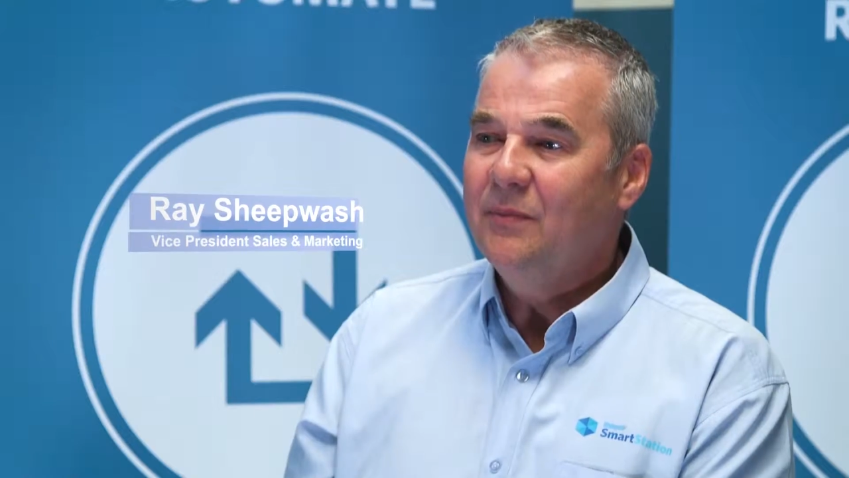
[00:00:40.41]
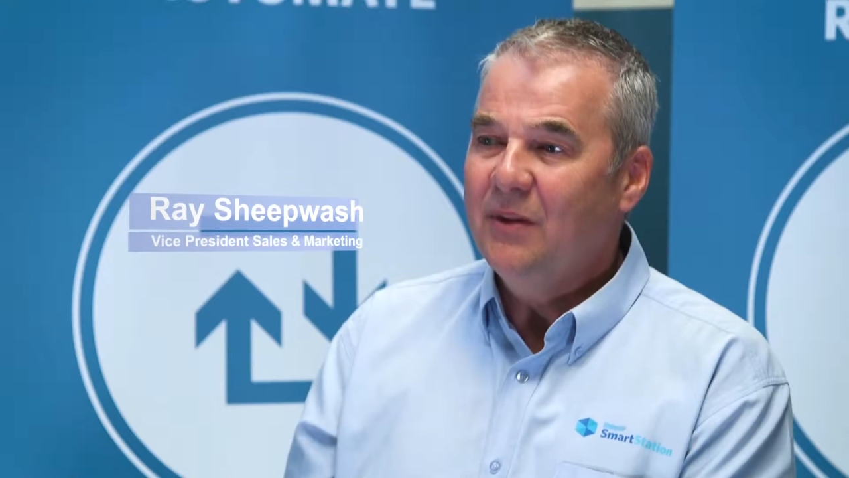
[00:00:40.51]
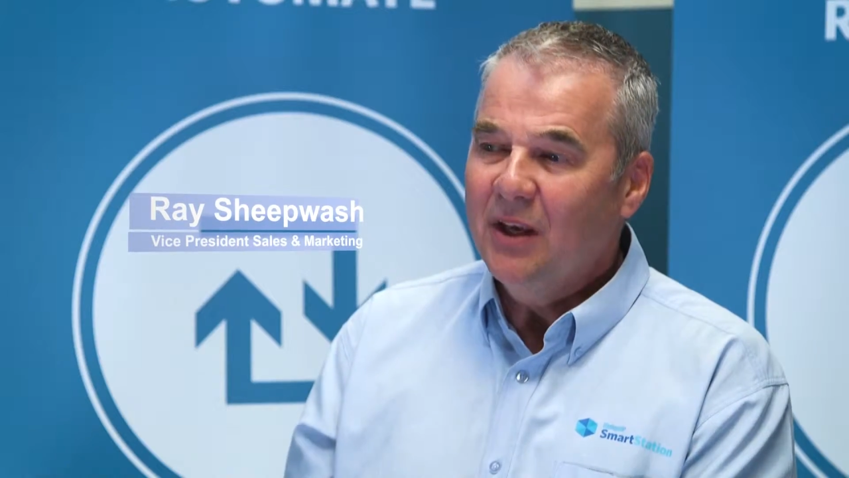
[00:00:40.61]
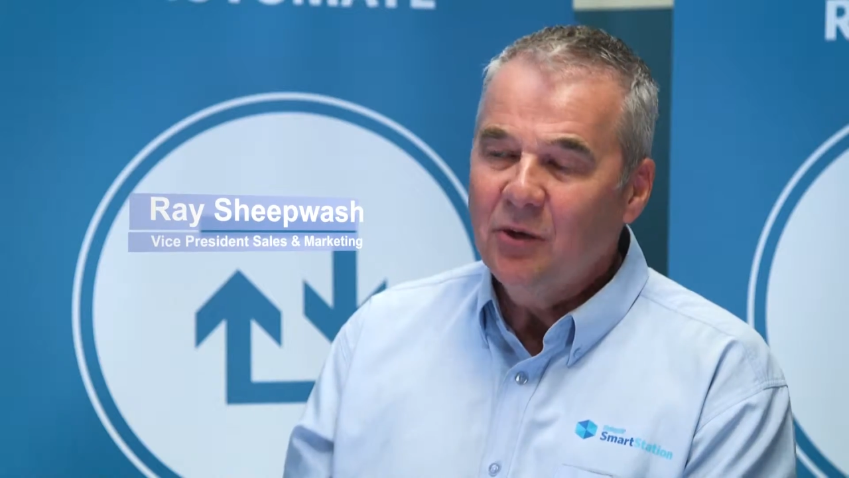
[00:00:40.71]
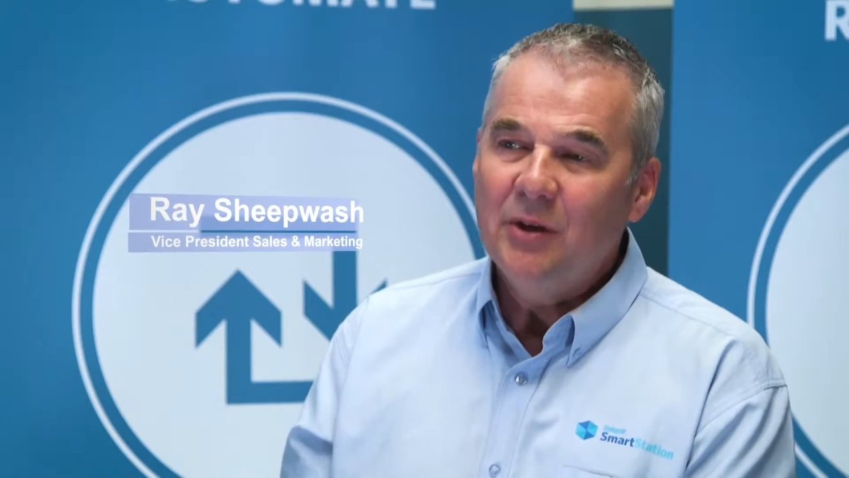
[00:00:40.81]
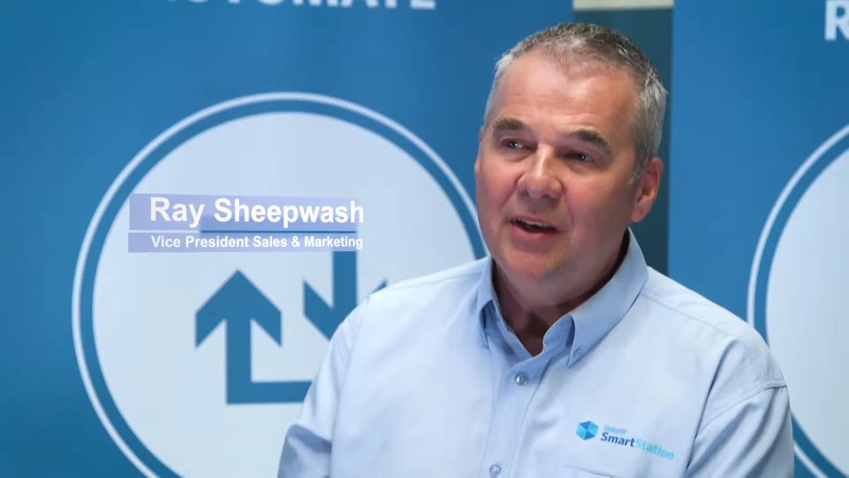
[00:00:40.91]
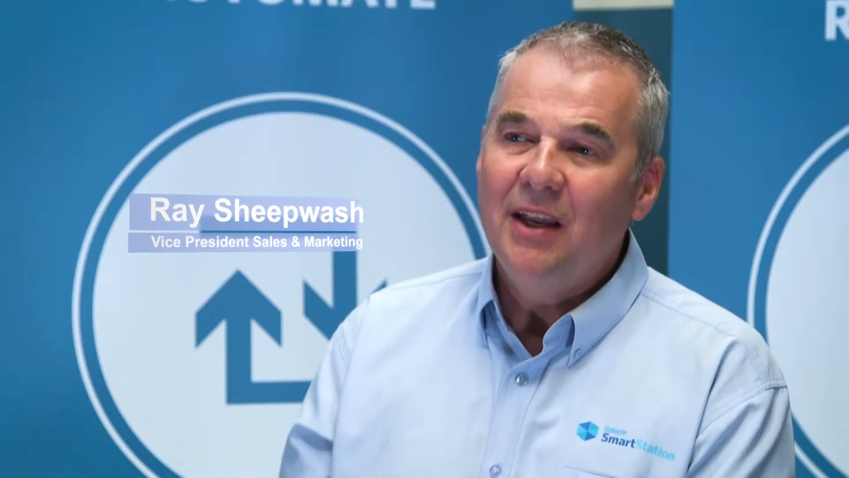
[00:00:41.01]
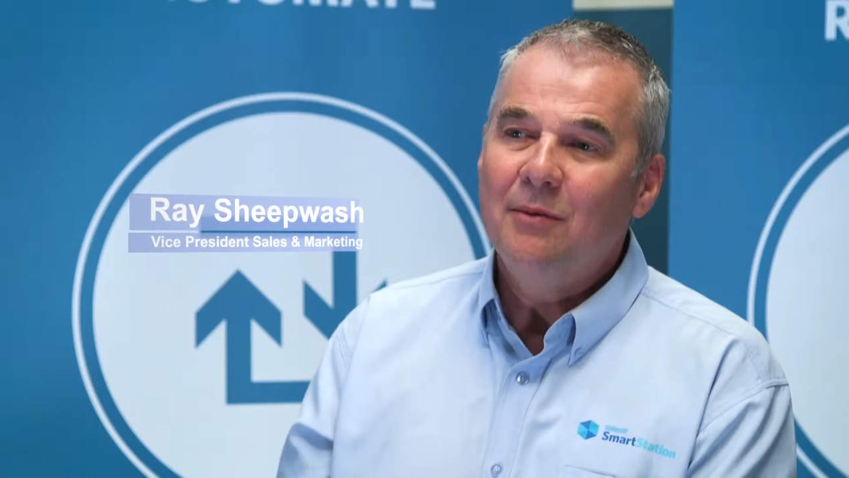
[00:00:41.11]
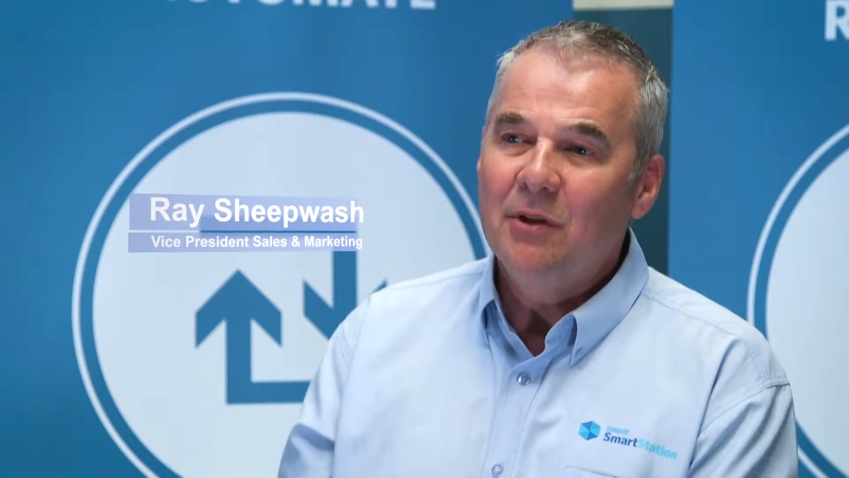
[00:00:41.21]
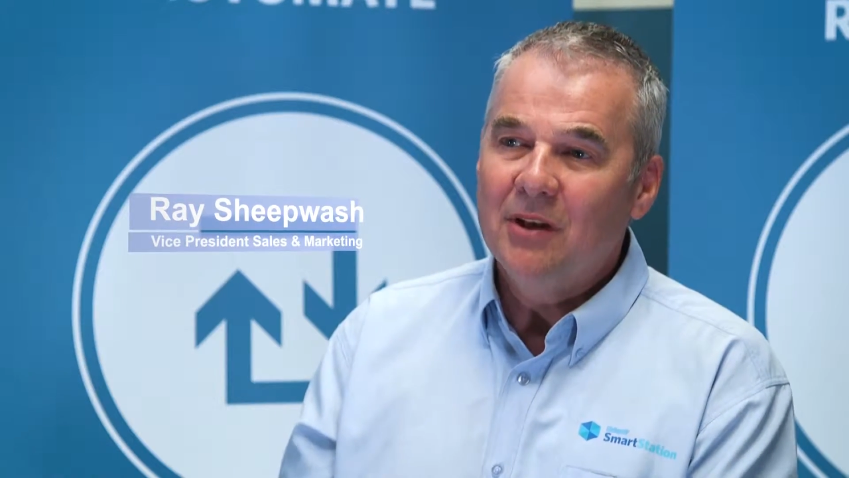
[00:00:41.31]
not only
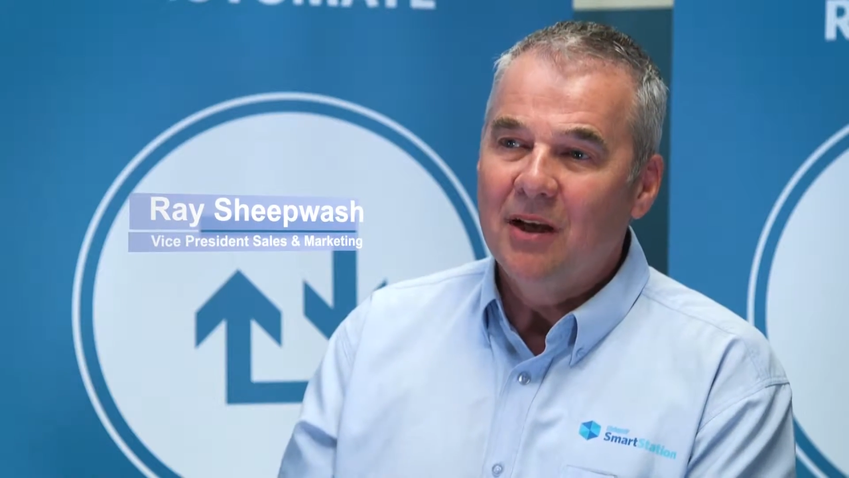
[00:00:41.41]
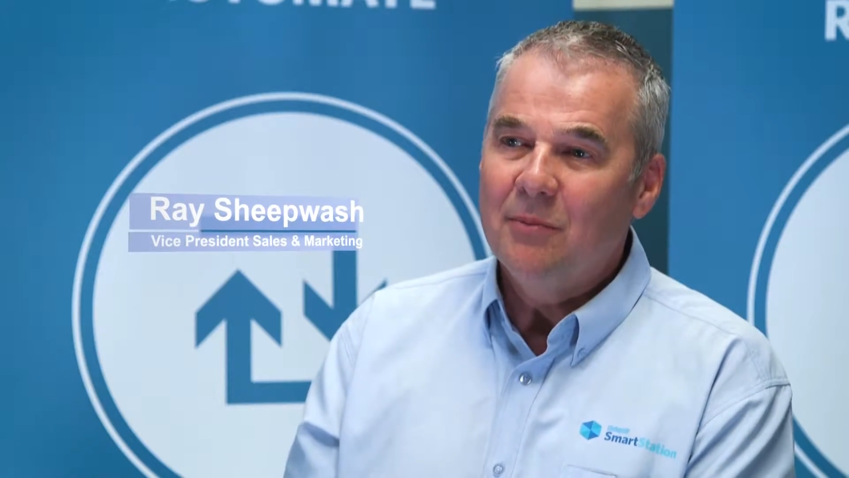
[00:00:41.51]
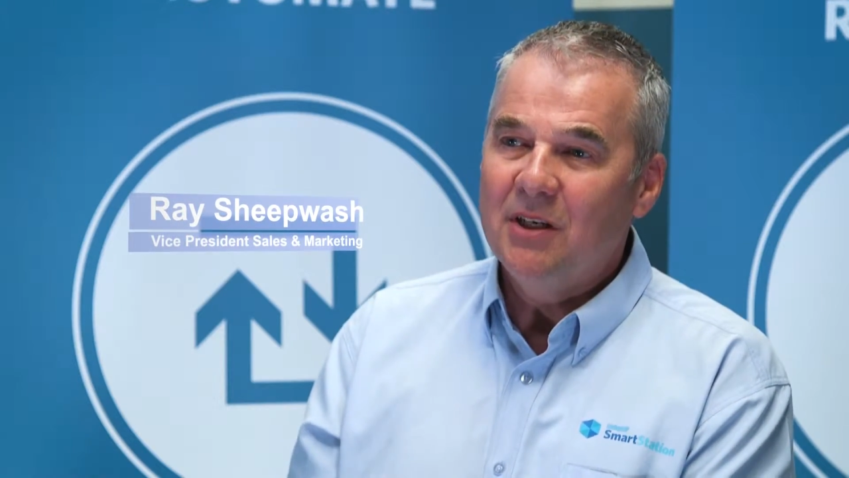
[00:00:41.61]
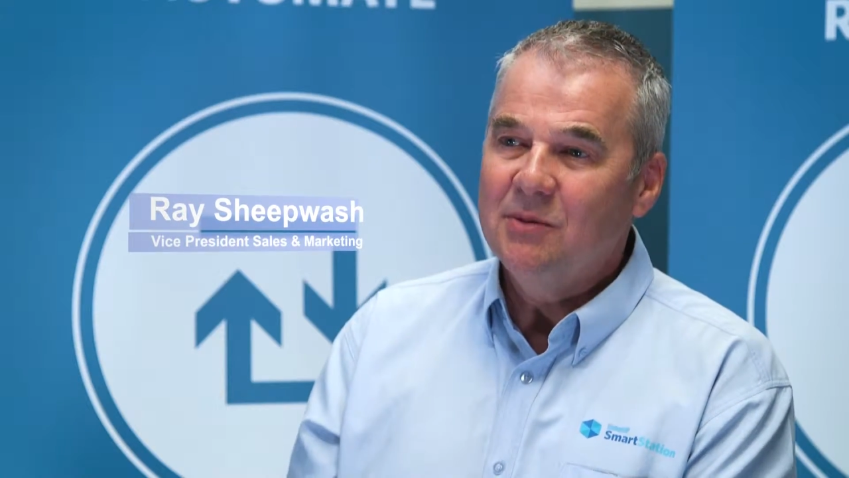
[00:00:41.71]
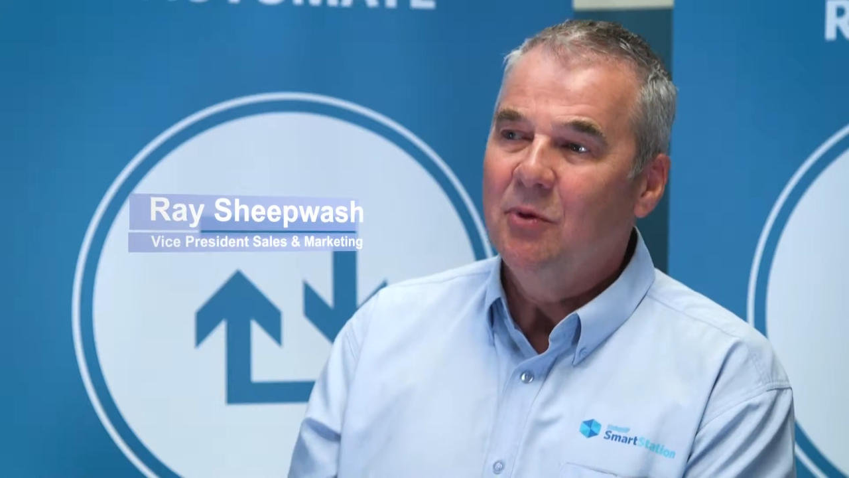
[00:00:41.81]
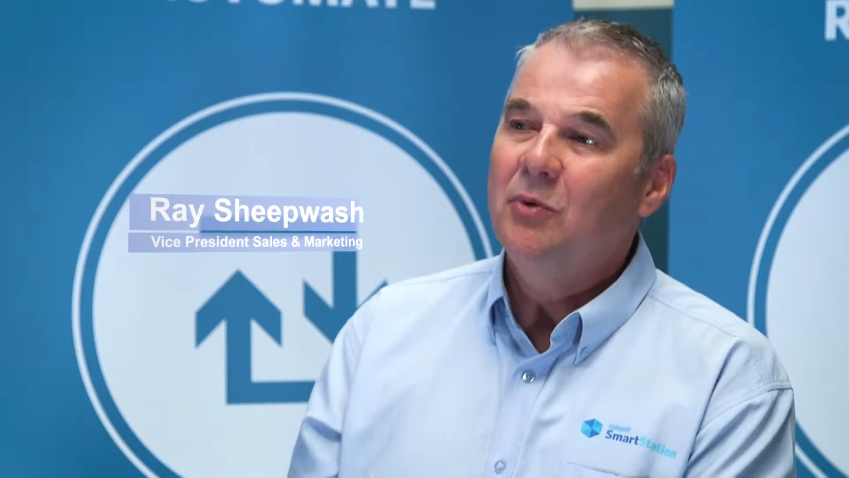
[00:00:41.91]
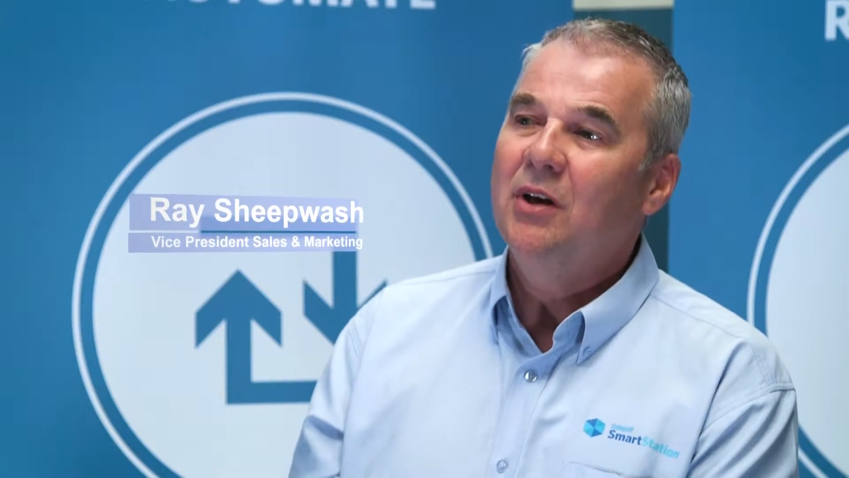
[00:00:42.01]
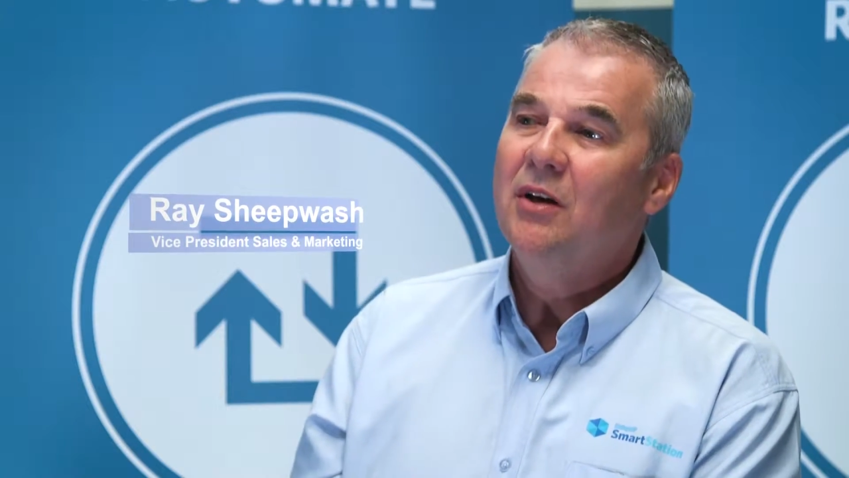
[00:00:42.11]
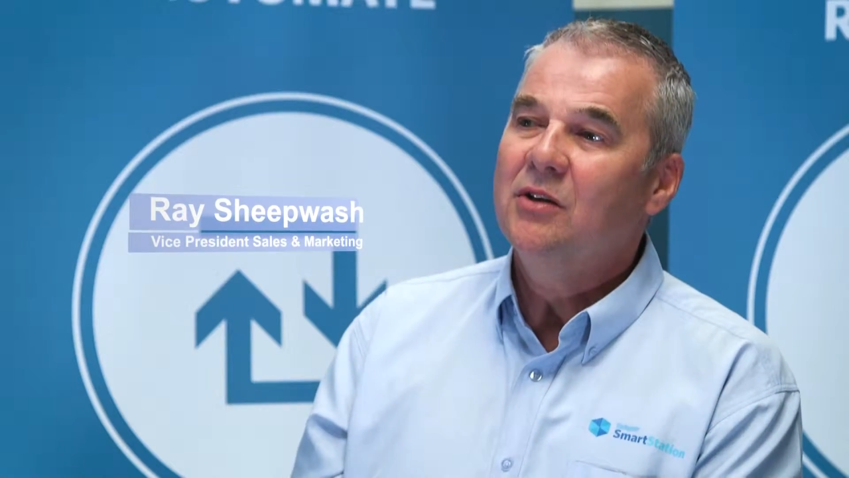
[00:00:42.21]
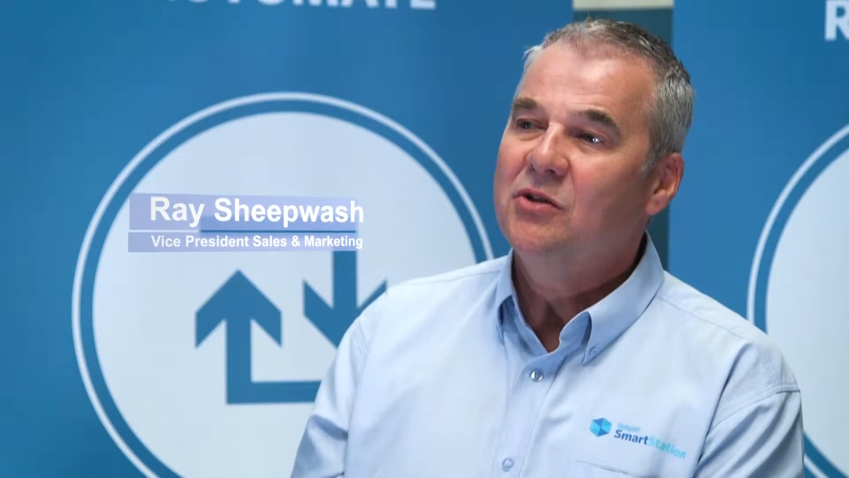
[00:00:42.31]
enable the companies, but we
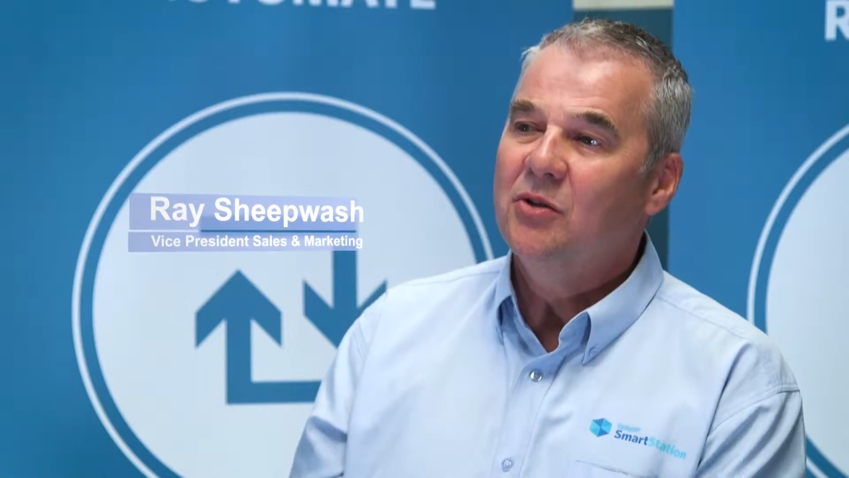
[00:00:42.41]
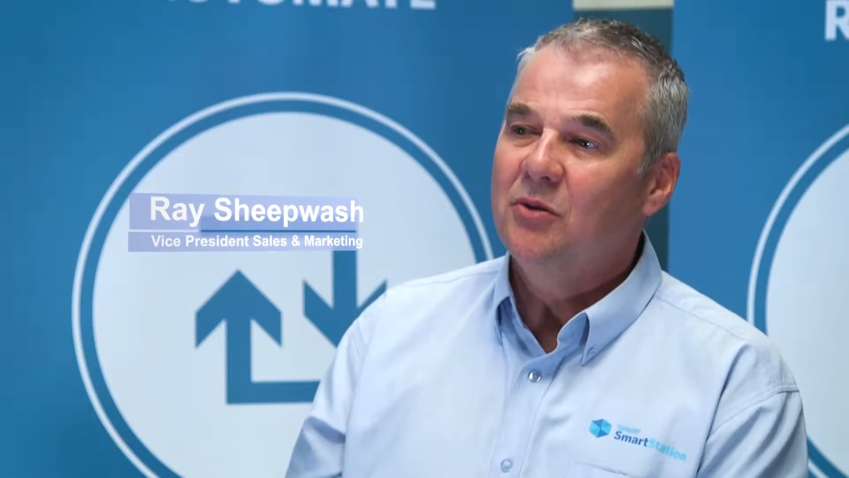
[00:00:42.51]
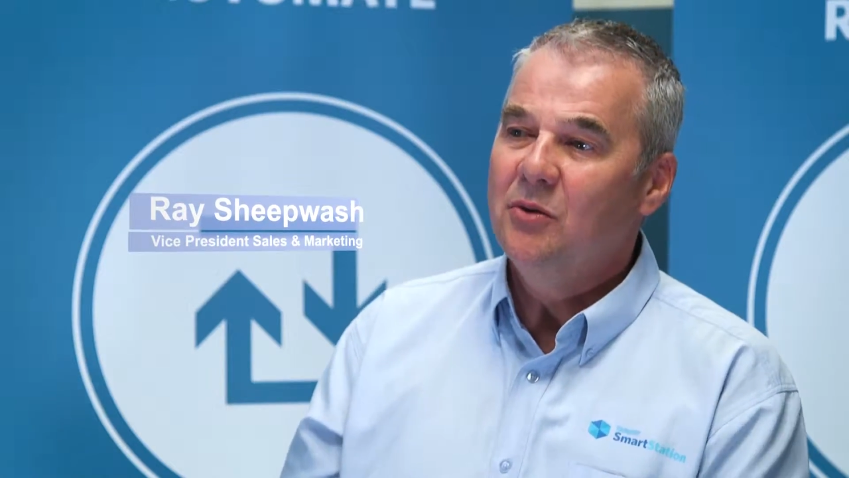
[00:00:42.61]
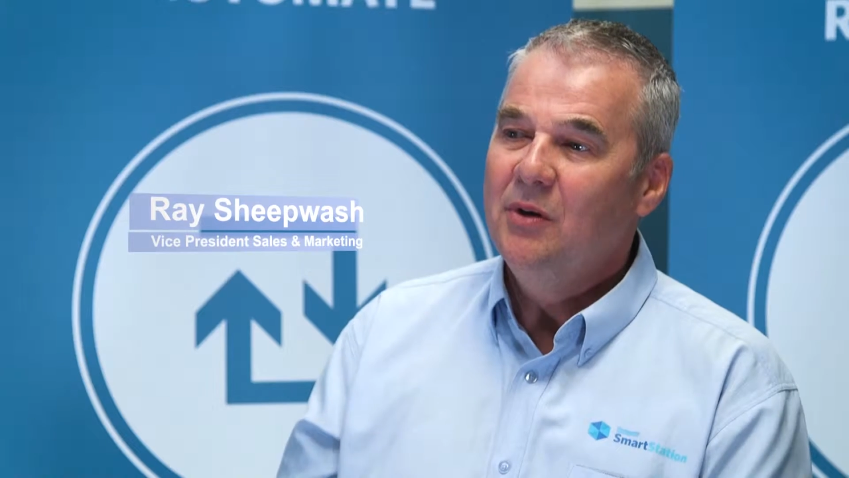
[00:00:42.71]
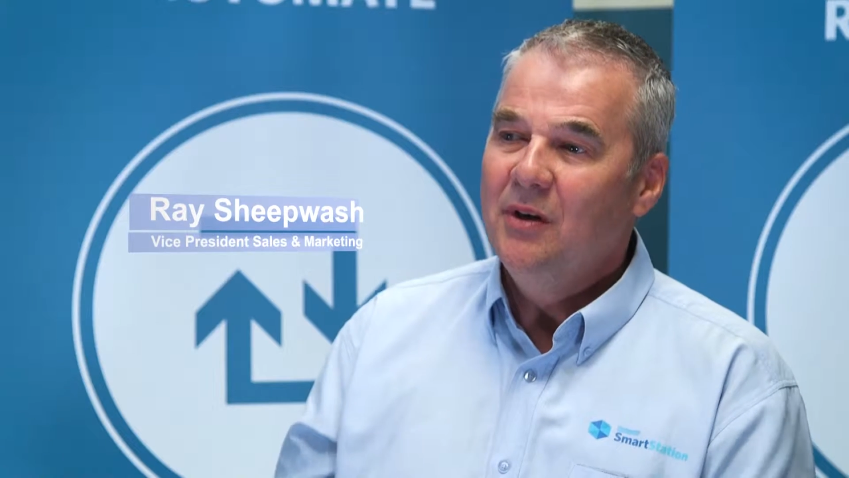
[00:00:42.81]
also